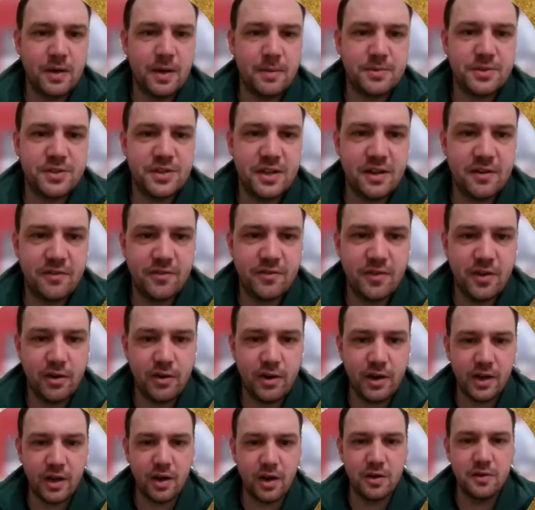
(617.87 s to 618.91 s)
Perhaps they're
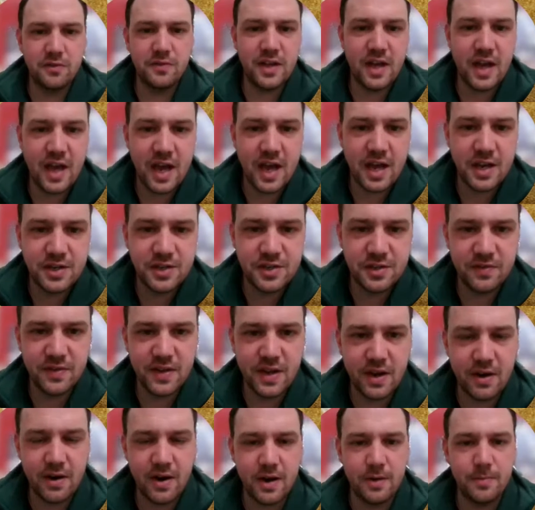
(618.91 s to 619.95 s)
firing over the heads of
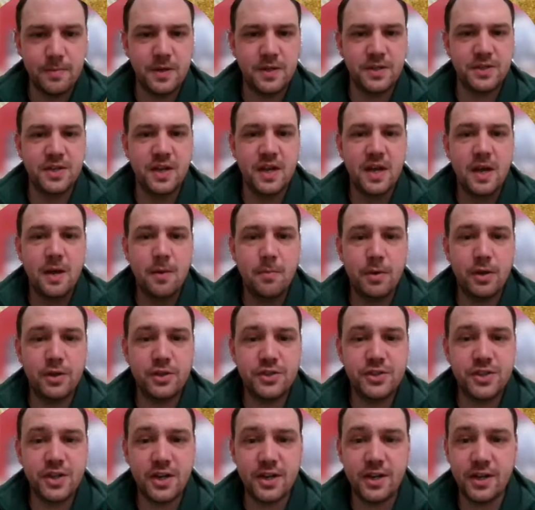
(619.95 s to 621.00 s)
their enemies,
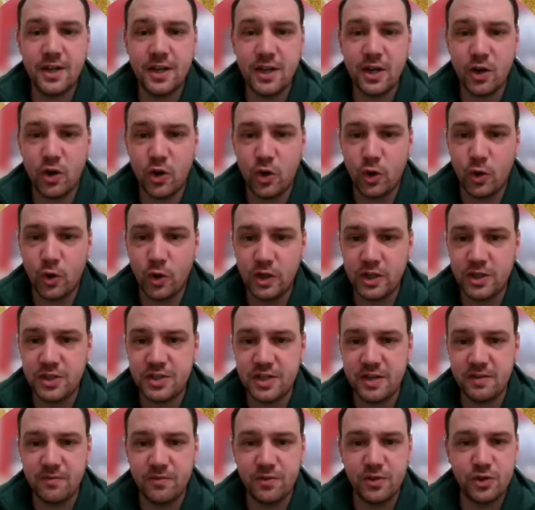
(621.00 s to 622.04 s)
but certainly
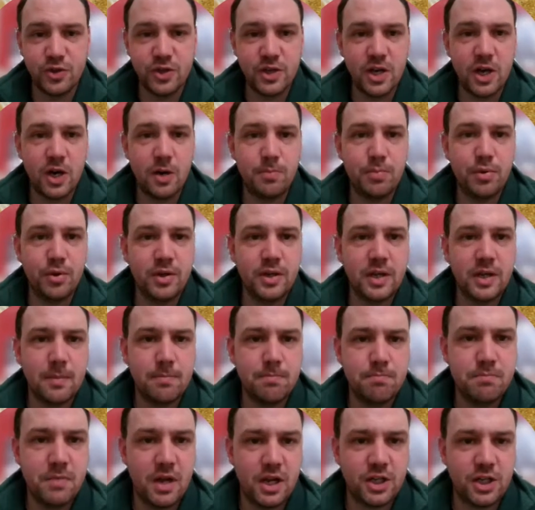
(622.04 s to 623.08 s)
Hawley's infantry are putting a
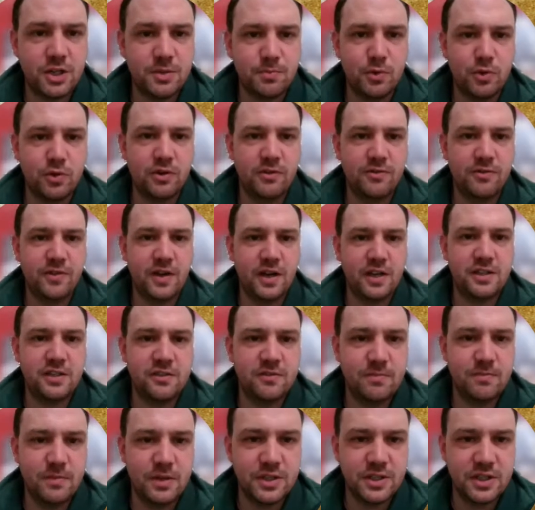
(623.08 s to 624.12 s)
much more
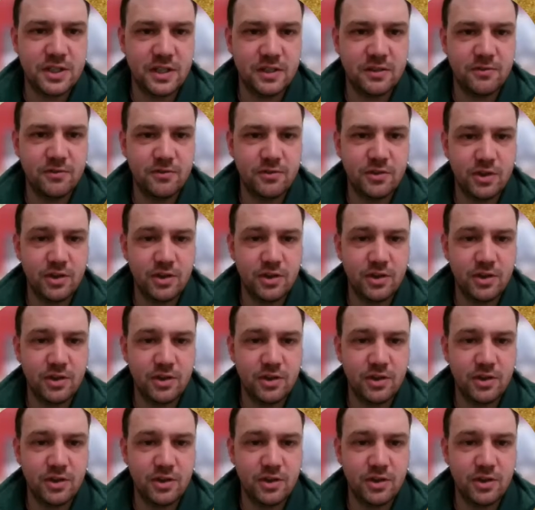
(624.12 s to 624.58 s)
effective musket